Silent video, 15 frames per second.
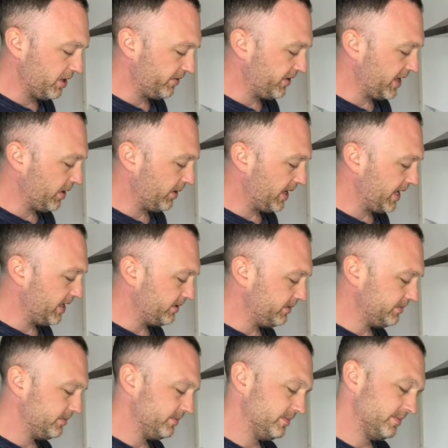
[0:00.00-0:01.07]
the outer layer
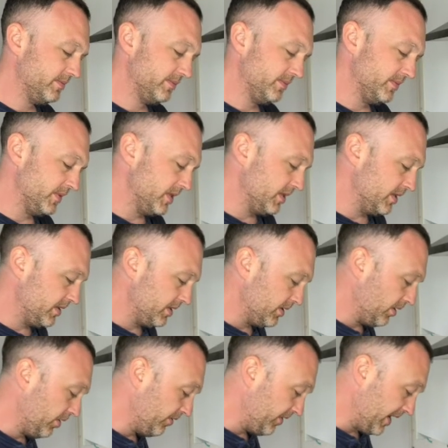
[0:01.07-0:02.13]

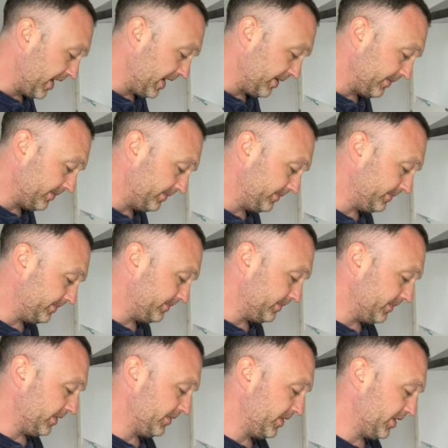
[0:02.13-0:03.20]
of
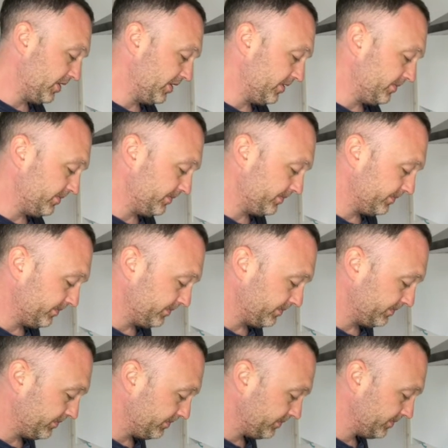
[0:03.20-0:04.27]
the onion,
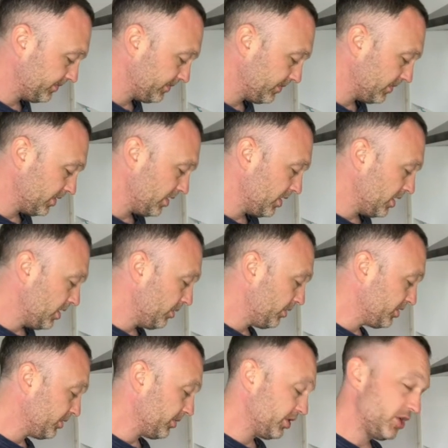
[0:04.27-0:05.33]

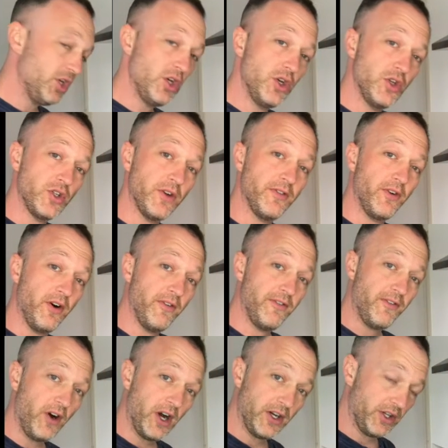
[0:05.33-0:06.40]
which I'm going to use for a
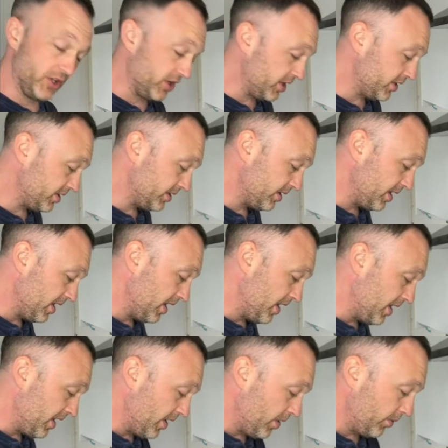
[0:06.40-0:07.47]
finer dice.
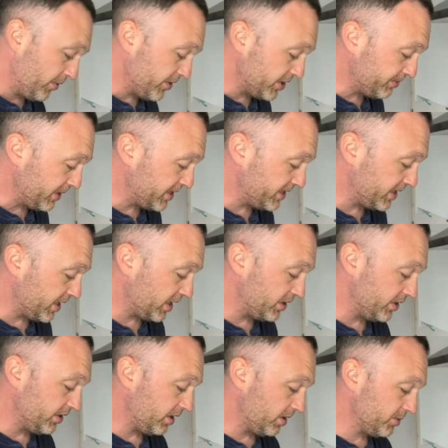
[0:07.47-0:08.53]
With this piece of the
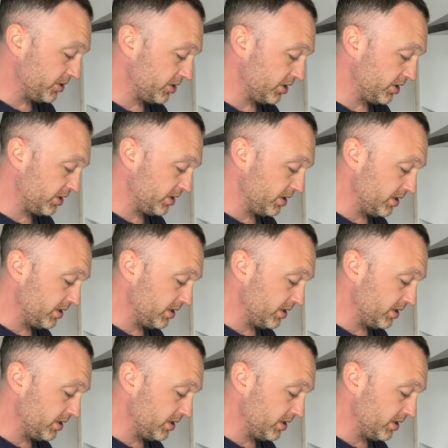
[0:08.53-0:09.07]
onion, I'm just going to